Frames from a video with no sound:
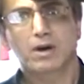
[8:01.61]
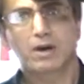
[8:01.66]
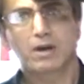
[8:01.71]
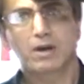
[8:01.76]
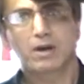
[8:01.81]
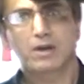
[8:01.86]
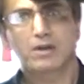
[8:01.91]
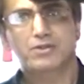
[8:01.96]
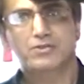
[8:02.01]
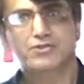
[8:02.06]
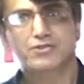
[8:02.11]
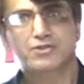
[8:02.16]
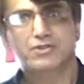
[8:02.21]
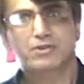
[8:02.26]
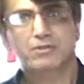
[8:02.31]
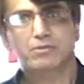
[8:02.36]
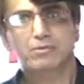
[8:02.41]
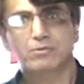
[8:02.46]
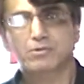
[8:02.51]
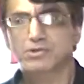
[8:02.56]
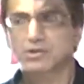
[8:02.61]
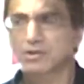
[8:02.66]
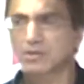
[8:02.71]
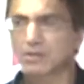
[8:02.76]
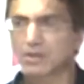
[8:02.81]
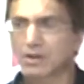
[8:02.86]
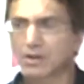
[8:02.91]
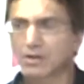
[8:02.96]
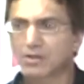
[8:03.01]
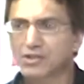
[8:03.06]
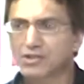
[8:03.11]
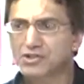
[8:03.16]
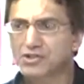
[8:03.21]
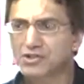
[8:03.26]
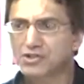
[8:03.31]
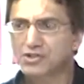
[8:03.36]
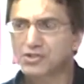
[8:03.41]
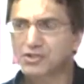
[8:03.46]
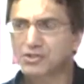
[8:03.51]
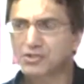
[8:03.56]
Uh, was it? Uh,
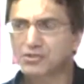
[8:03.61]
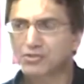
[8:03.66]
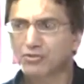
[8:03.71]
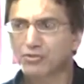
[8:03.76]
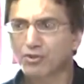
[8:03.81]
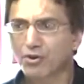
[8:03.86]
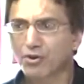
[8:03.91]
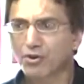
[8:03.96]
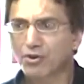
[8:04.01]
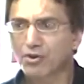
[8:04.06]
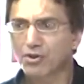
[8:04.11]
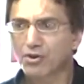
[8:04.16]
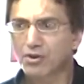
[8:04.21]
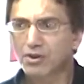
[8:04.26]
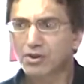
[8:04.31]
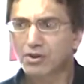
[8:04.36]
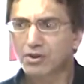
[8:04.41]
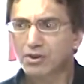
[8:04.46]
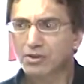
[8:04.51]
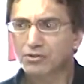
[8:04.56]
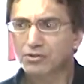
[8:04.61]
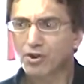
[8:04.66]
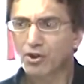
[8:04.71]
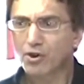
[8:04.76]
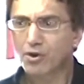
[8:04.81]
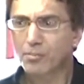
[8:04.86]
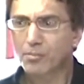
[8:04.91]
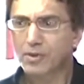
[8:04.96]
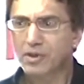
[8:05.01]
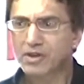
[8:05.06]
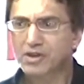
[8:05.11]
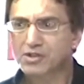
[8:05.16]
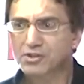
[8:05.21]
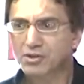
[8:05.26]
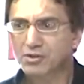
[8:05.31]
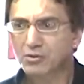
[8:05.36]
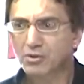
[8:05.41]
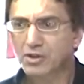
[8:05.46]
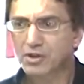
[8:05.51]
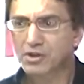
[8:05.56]
this is his third term in
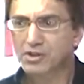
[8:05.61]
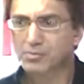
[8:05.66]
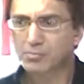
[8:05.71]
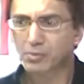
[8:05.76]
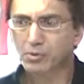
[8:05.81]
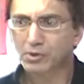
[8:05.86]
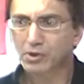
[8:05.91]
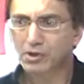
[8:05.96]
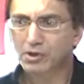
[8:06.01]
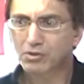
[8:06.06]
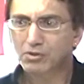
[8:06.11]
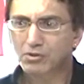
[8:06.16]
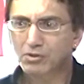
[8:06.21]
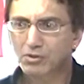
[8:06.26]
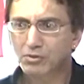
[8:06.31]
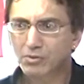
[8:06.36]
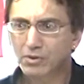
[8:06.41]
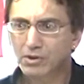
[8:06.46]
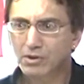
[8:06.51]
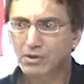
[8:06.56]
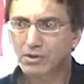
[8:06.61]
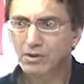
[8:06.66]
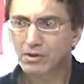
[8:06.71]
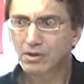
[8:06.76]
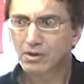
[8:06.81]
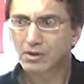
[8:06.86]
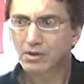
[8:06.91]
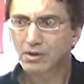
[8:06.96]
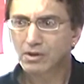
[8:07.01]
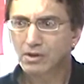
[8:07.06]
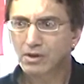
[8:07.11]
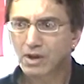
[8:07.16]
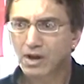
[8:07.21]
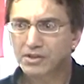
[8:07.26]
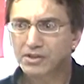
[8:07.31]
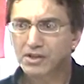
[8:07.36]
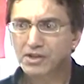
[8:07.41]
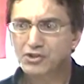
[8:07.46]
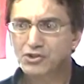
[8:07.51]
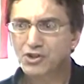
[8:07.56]
his in his political career. I
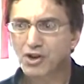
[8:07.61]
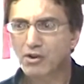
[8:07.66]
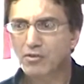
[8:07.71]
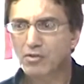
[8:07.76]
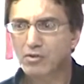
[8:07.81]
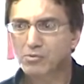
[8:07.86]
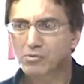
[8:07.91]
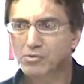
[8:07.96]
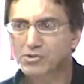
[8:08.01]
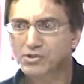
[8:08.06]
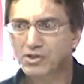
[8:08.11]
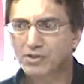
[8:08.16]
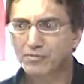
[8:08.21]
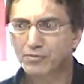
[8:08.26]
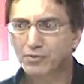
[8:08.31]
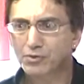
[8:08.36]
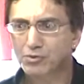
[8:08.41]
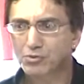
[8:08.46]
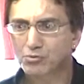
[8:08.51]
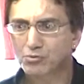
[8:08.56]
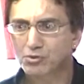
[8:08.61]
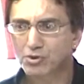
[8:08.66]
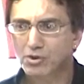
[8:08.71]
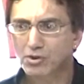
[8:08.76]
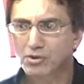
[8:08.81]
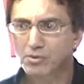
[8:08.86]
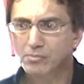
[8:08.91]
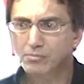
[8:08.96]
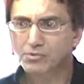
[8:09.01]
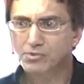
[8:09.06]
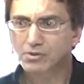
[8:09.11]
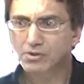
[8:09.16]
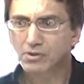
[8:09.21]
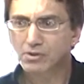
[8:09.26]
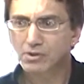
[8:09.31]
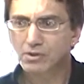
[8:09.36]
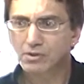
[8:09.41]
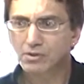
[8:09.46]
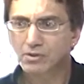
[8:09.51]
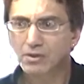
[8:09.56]
think. So. I think Jerry was in for two terms.
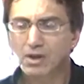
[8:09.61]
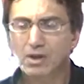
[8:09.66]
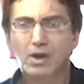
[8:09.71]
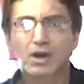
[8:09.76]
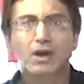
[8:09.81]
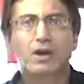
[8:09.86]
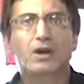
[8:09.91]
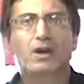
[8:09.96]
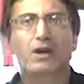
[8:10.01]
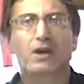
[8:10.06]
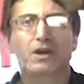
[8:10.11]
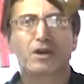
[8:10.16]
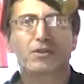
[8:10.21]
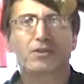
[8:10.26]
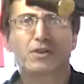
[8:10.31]
I believe so.